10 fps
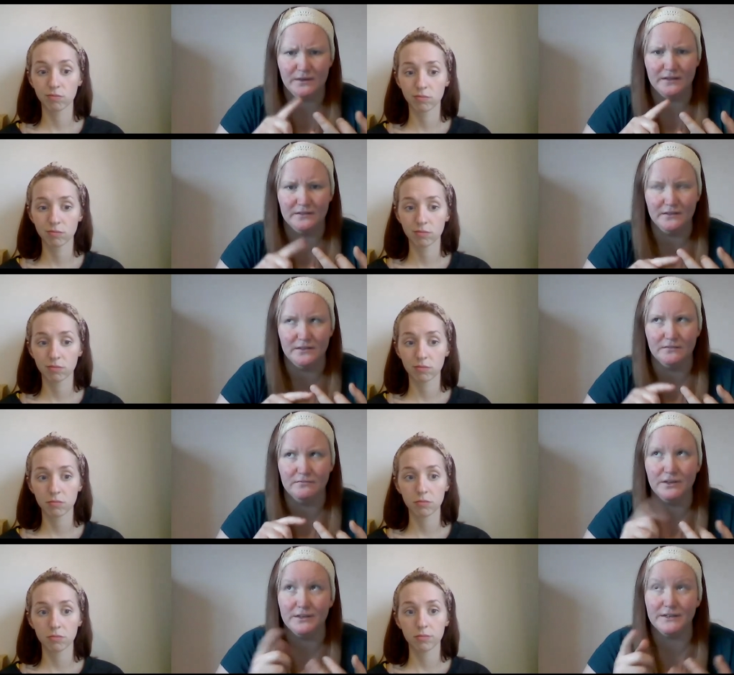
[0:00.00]
Speaker 1: Well, you know,
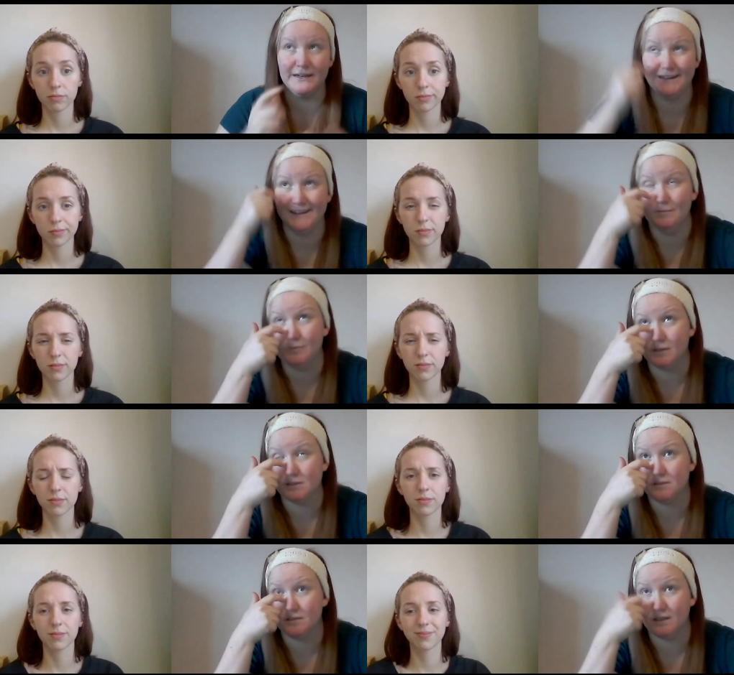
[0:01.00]
not car
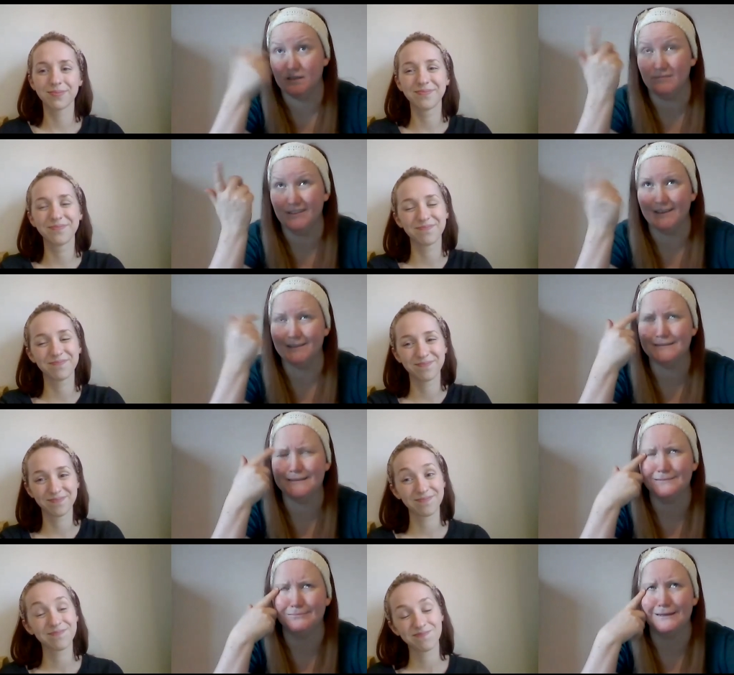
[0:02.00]
because they didn't really
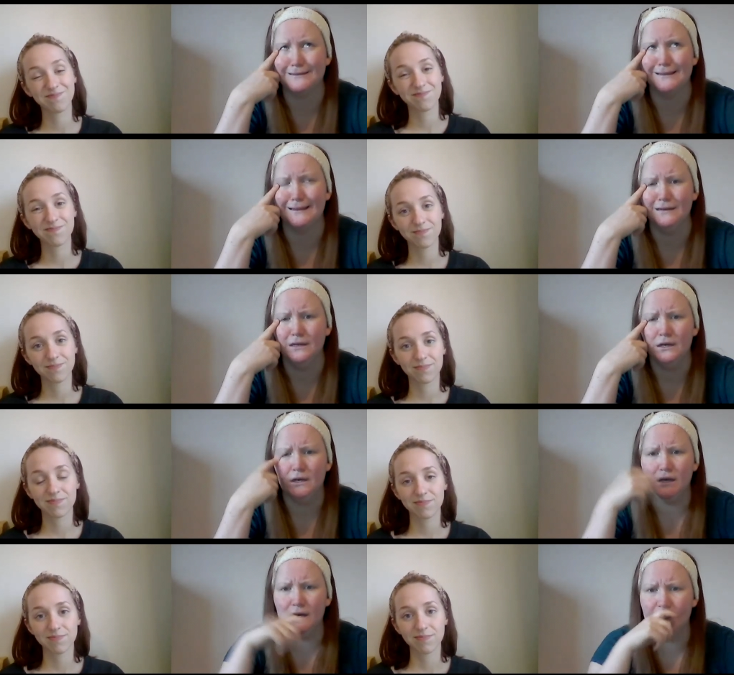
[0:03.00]
exist back then.
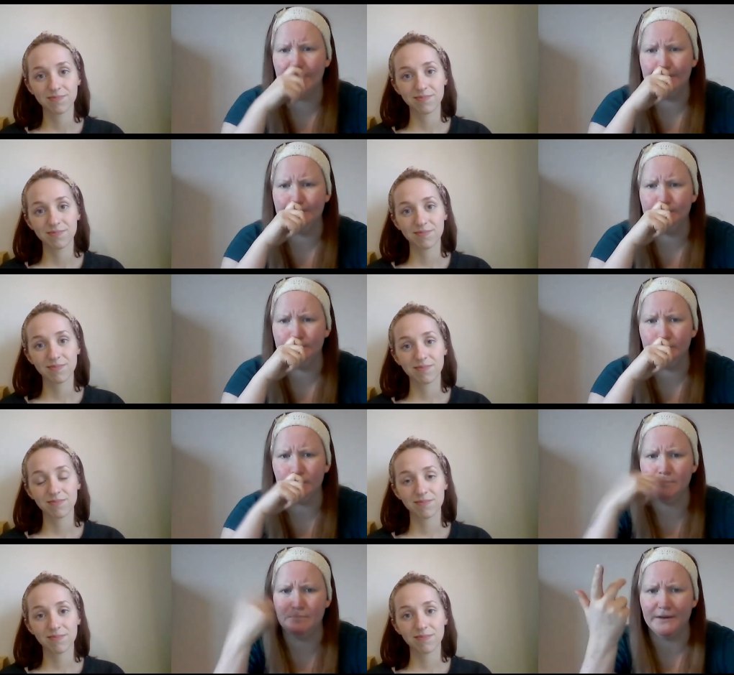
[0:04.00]

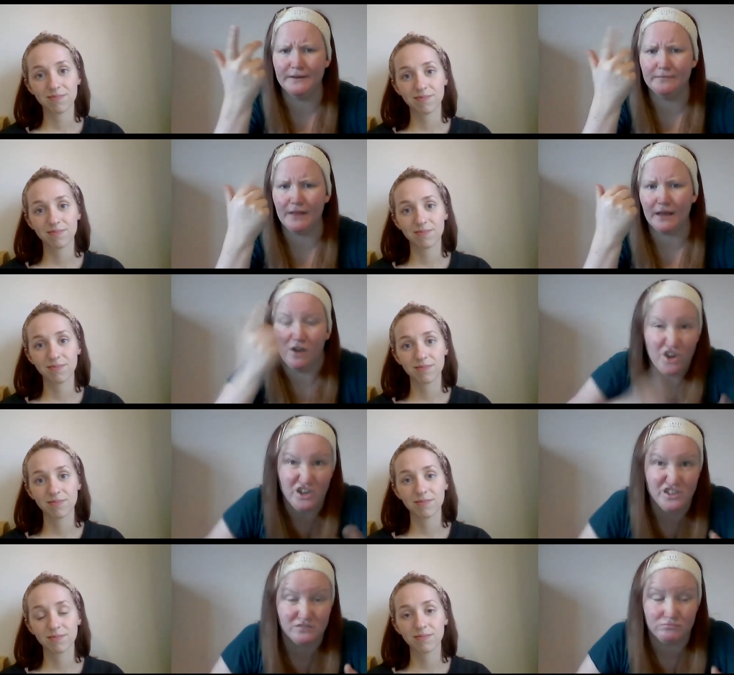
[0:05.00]
Um, but like
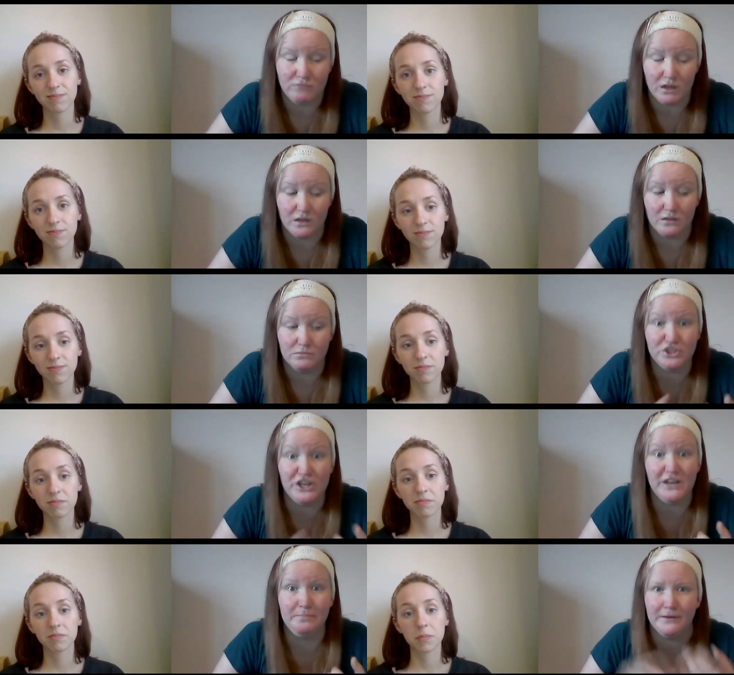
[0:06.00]
horse, um,
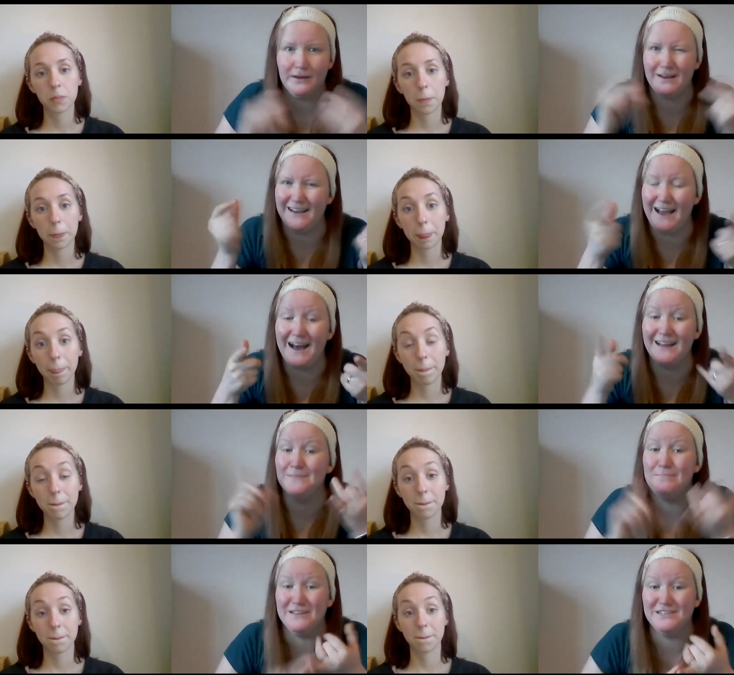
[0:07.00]
sheep. I
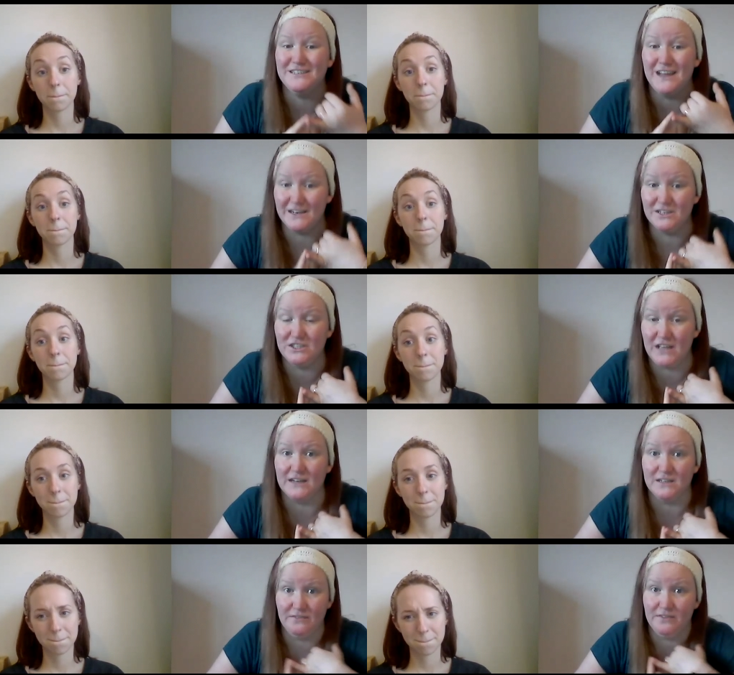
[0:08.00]
would be dead
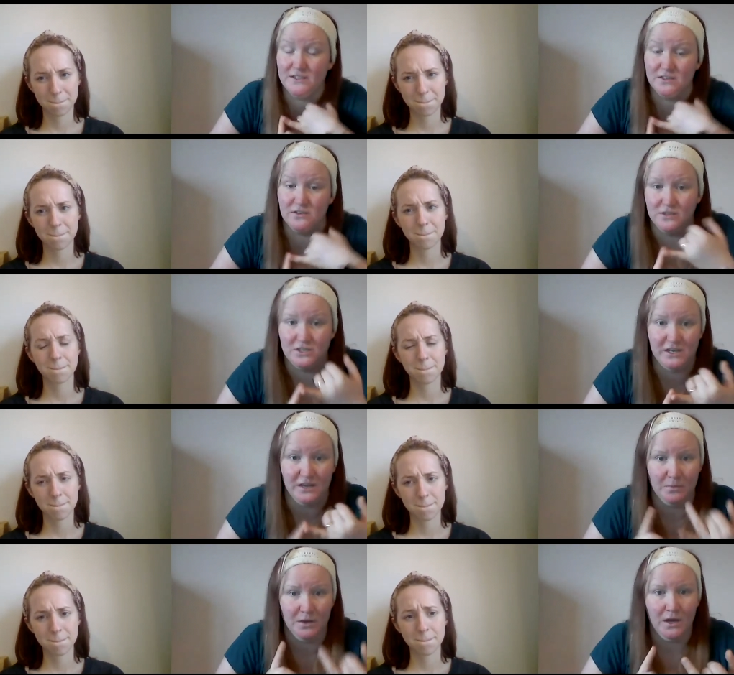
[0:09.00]
sad if they sold the
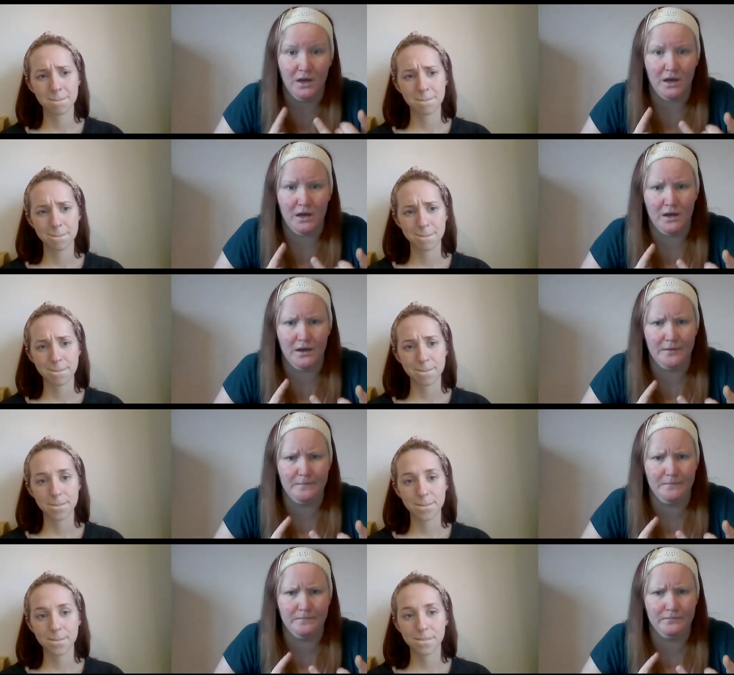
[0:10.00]
sheep.
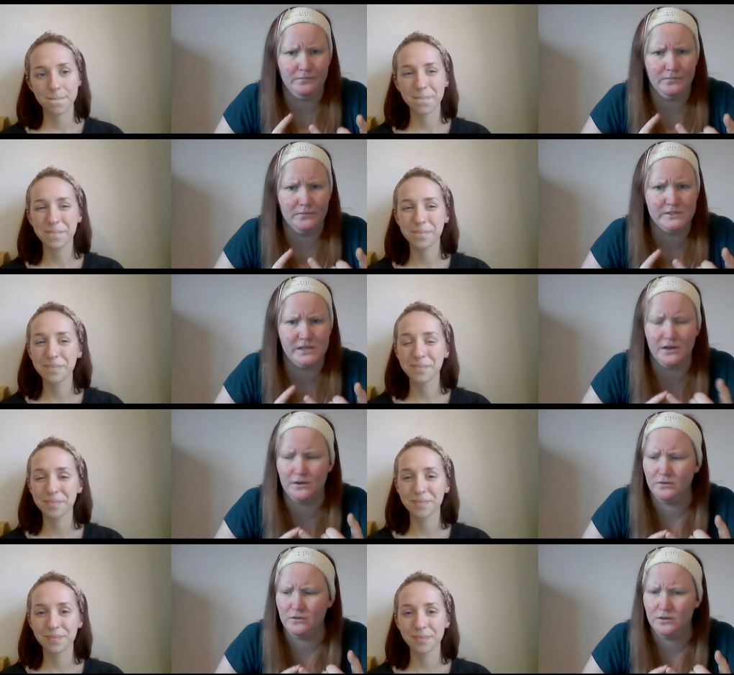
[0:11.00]
Um, so
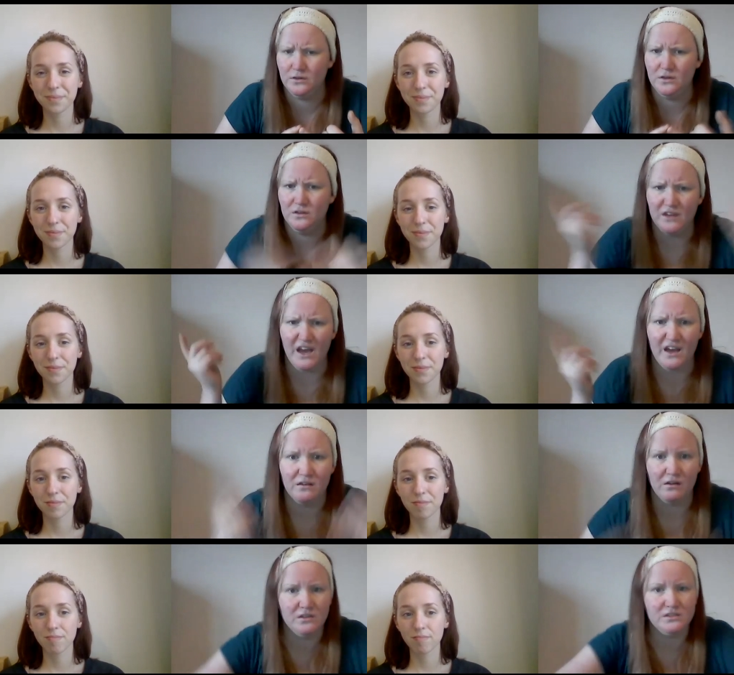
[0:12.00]
yeah.
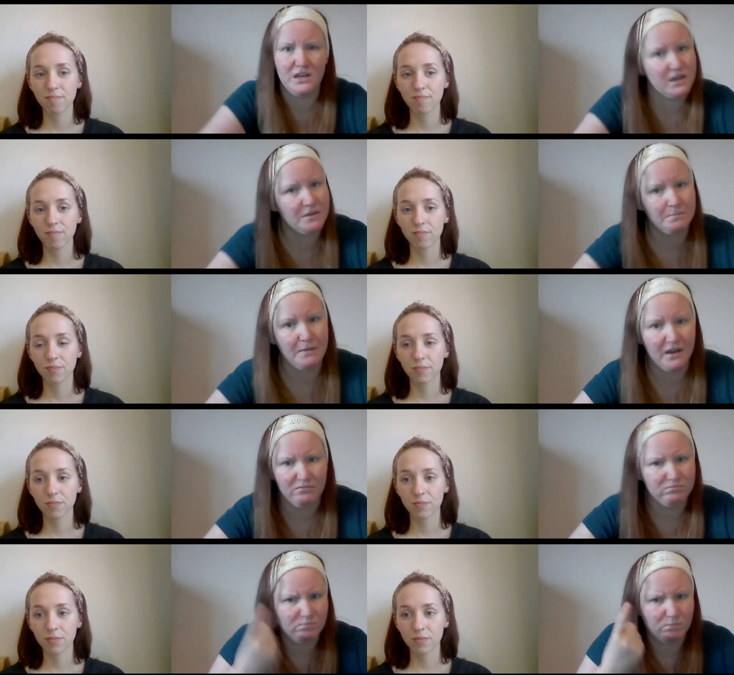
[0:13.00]
Also, he could buy
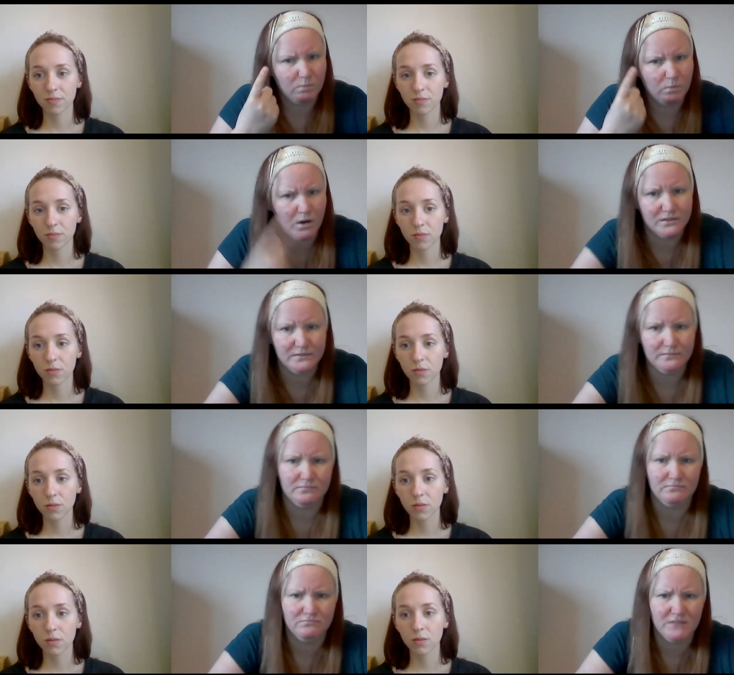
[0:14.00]
one
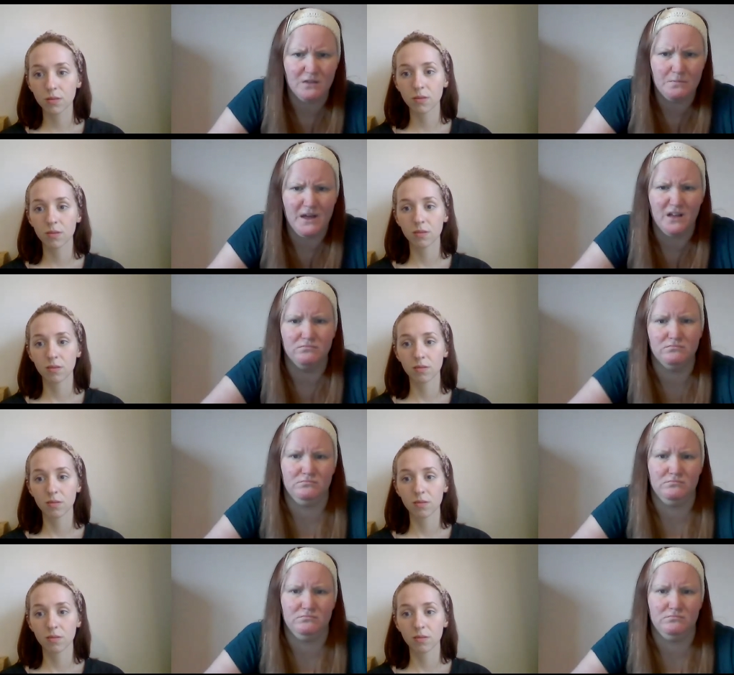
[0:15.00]
little pearl.